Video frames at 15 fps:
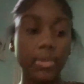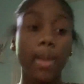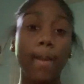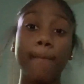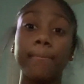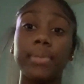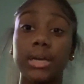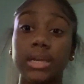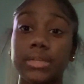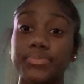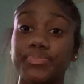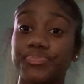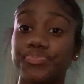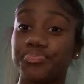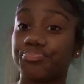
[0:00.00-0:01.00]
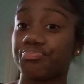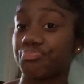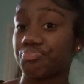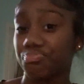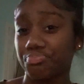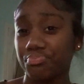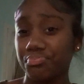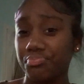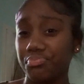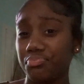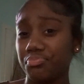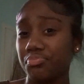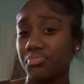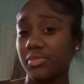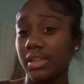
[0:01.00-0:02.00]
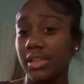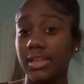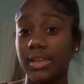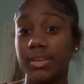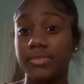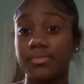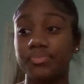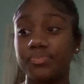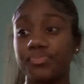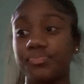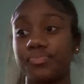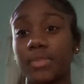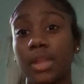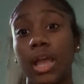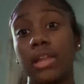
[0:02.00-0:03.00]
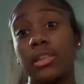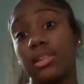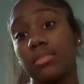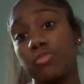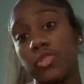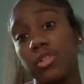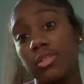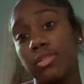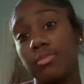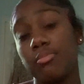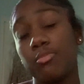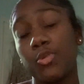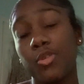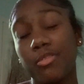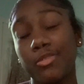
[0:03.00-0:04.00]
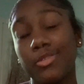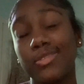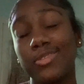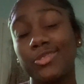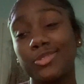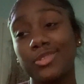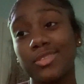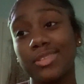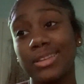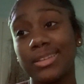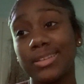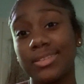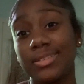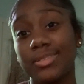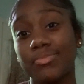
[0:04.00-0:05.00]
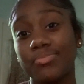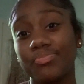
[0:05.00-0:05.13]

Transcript: But yeah, the more moral of the story is